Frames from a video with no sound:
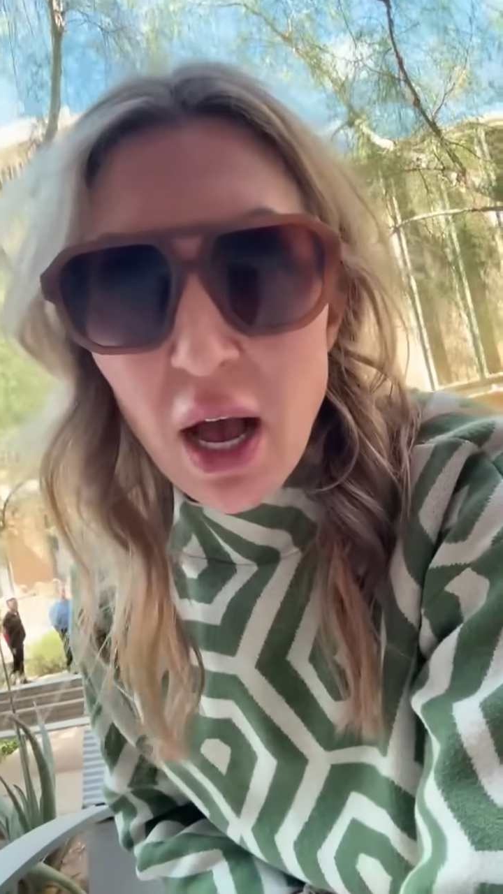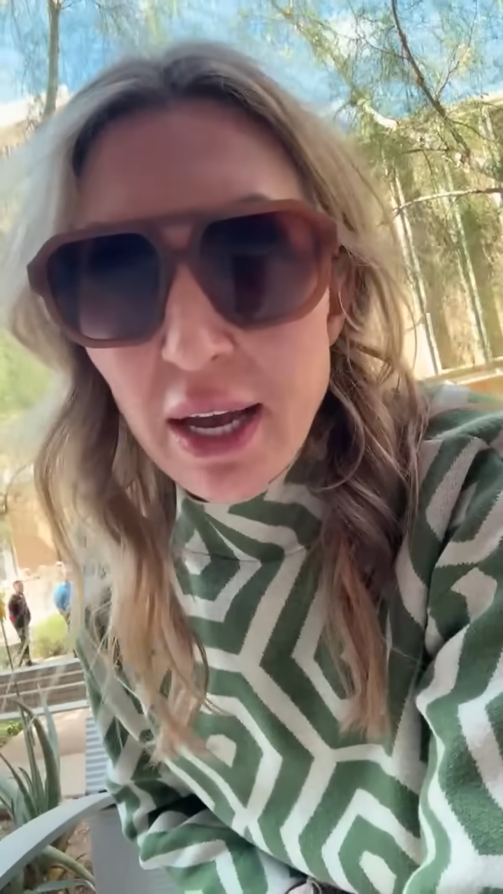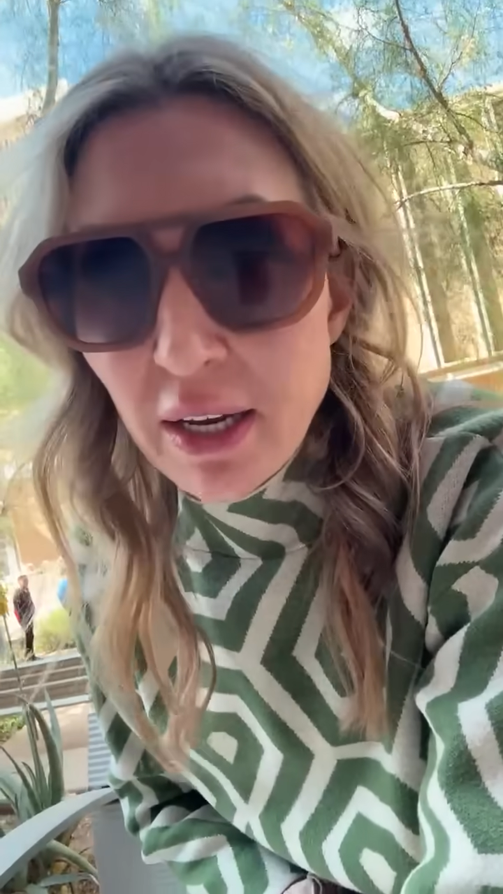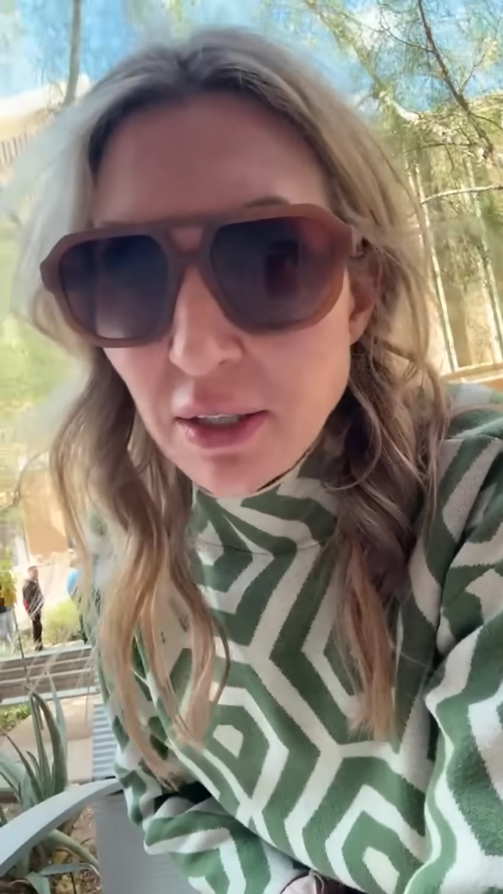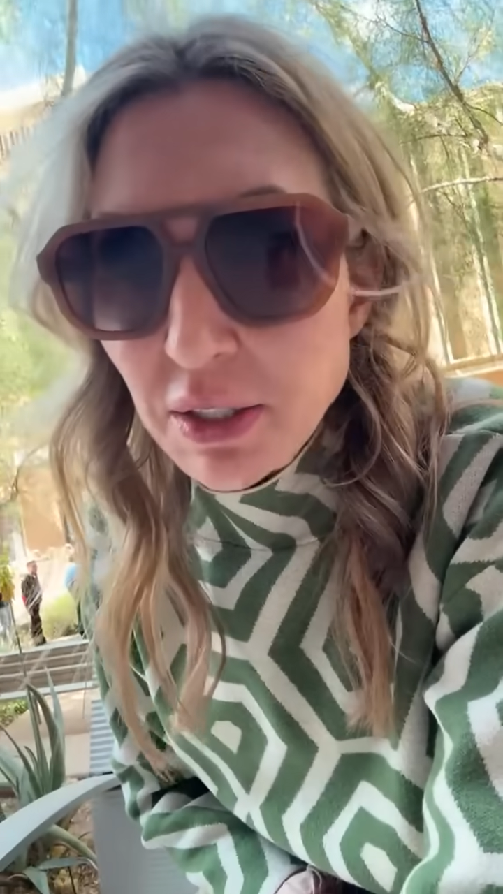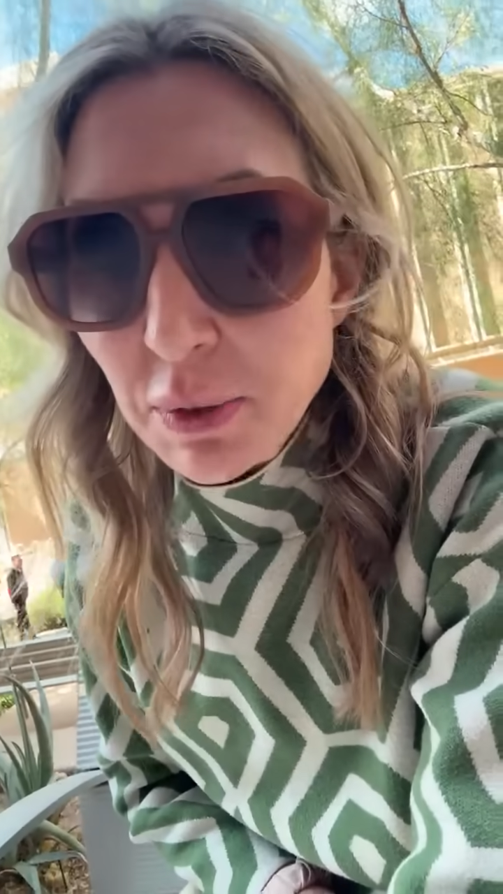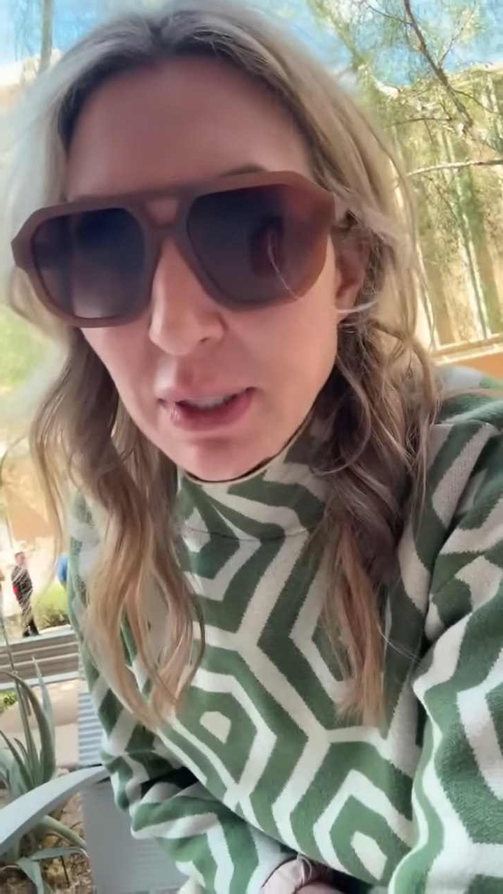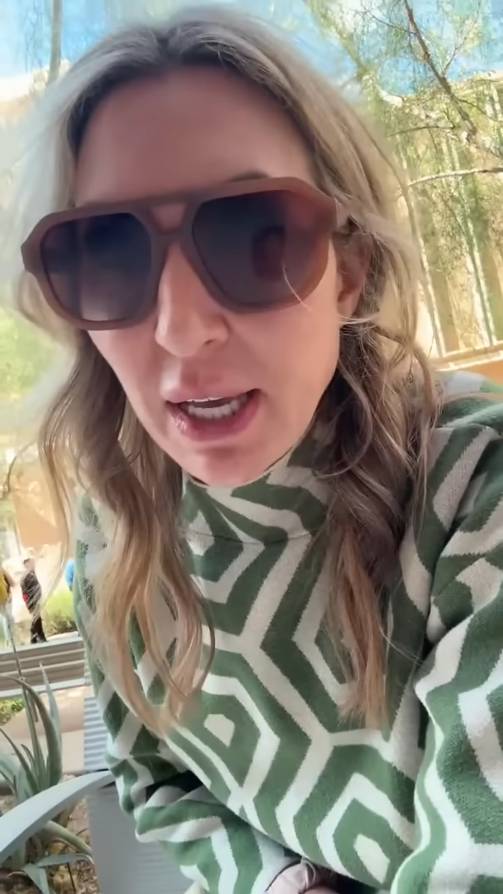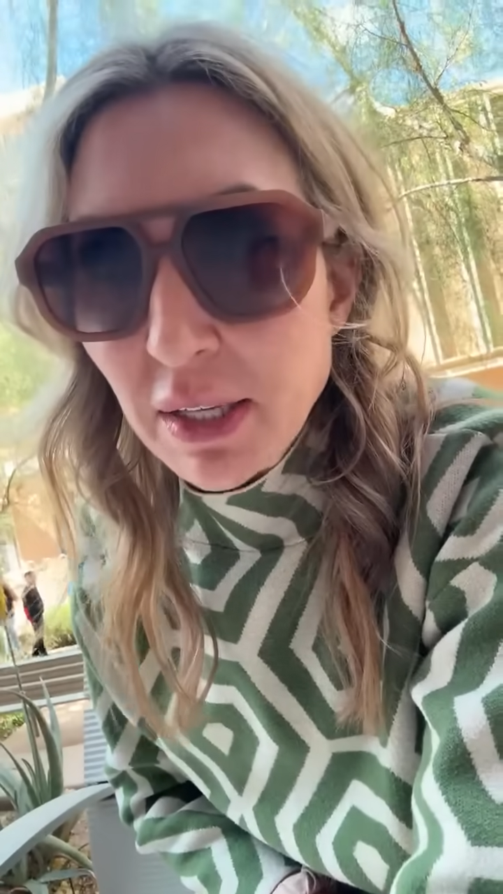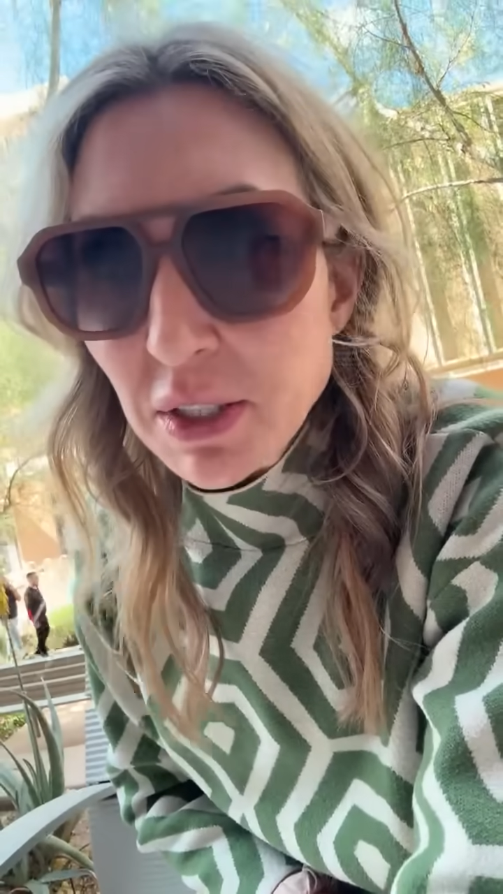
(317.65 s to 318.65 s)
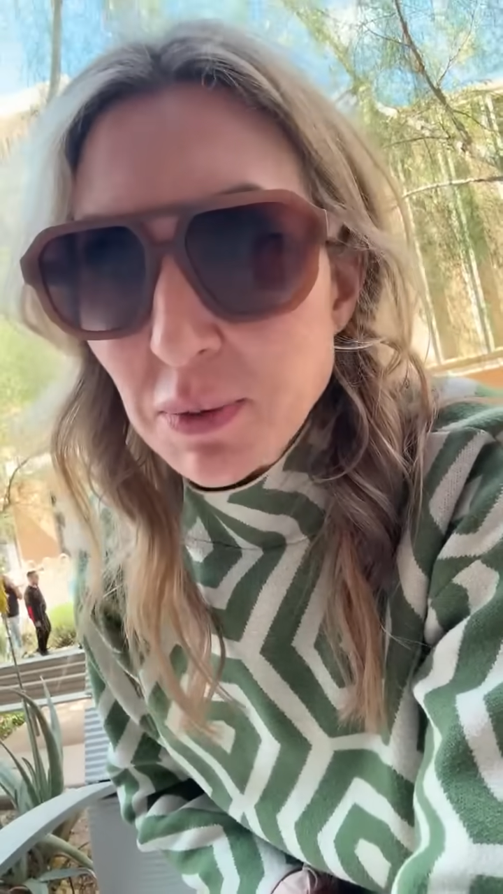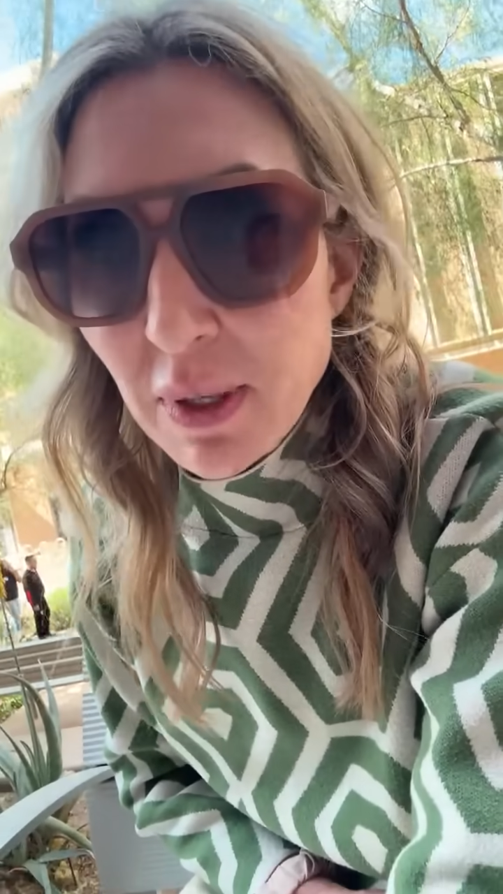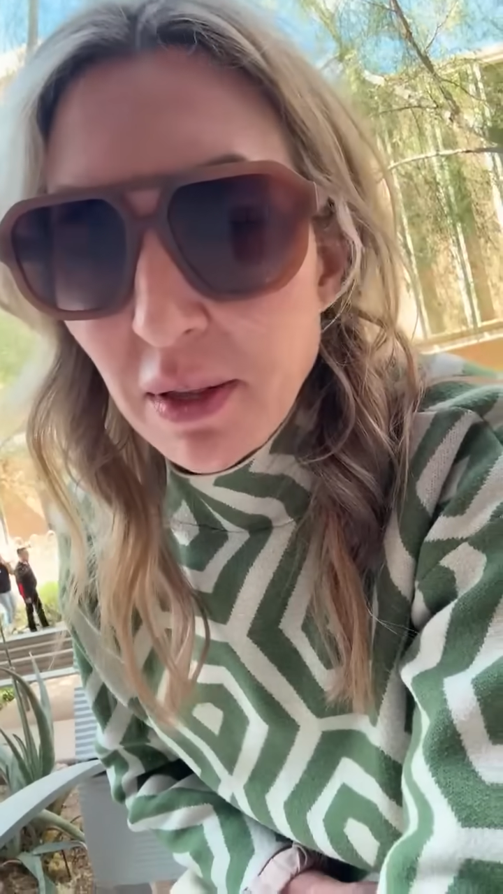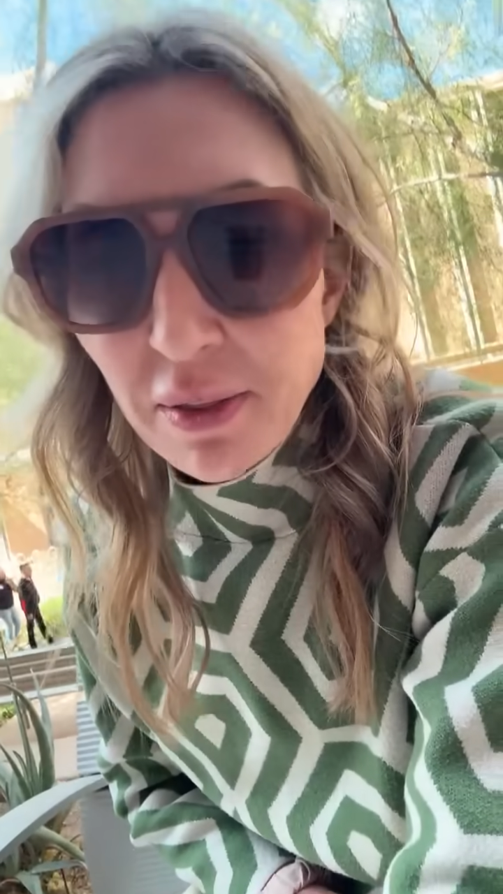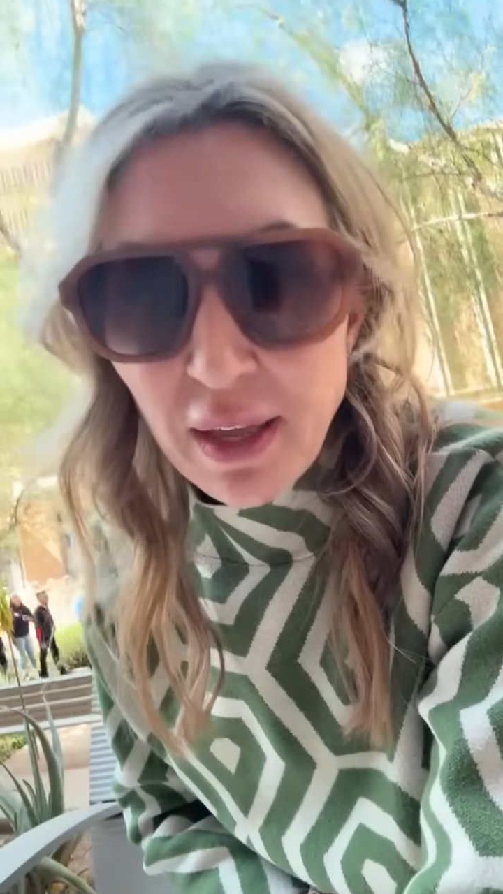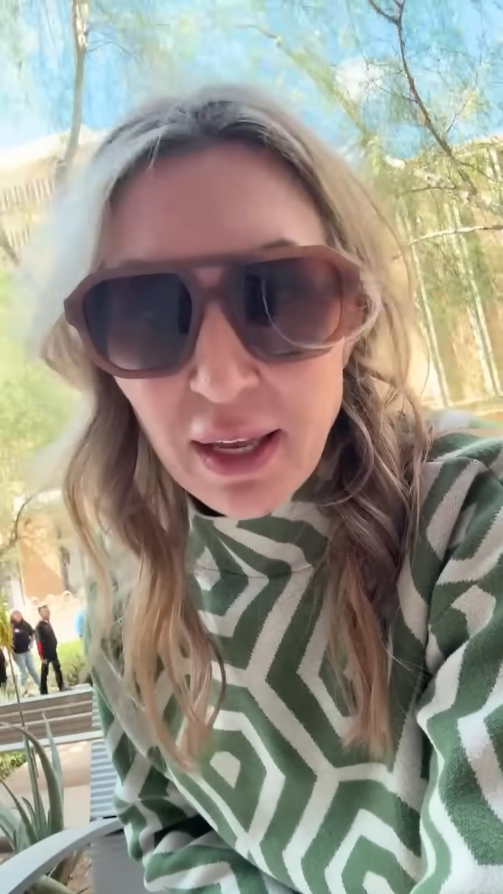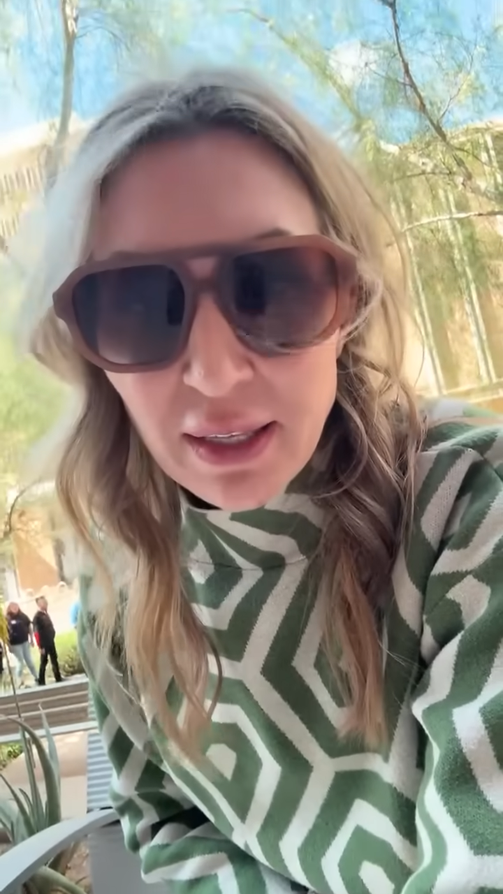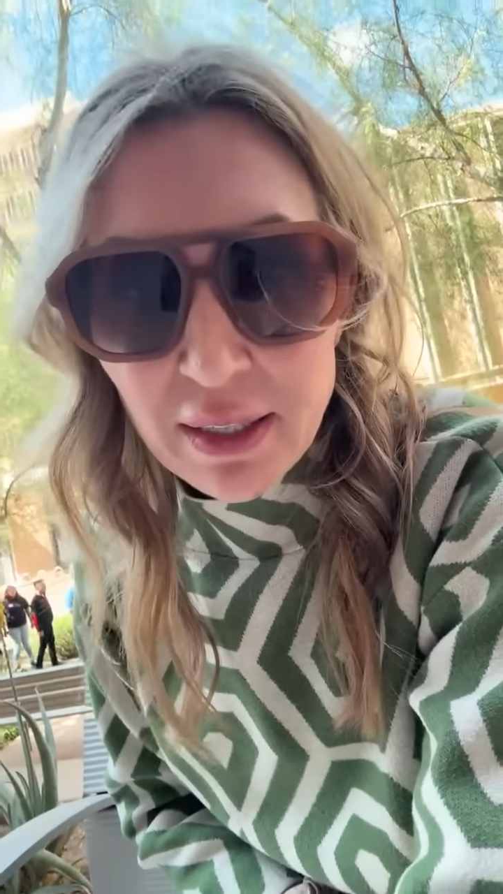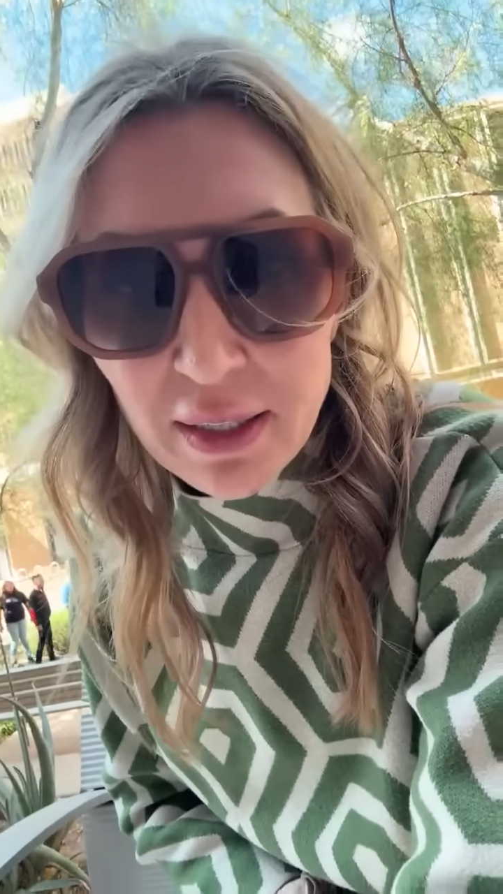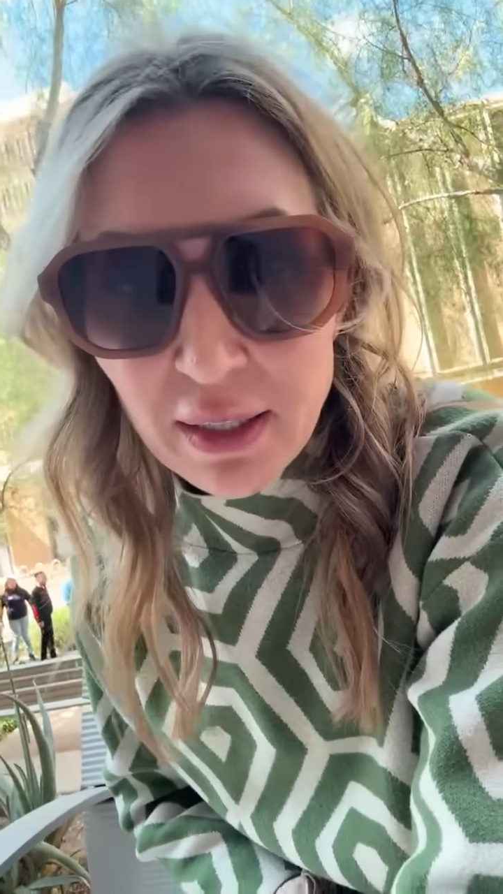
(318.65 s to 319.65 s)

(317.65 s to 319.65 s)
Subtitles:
I also, again, just want to thank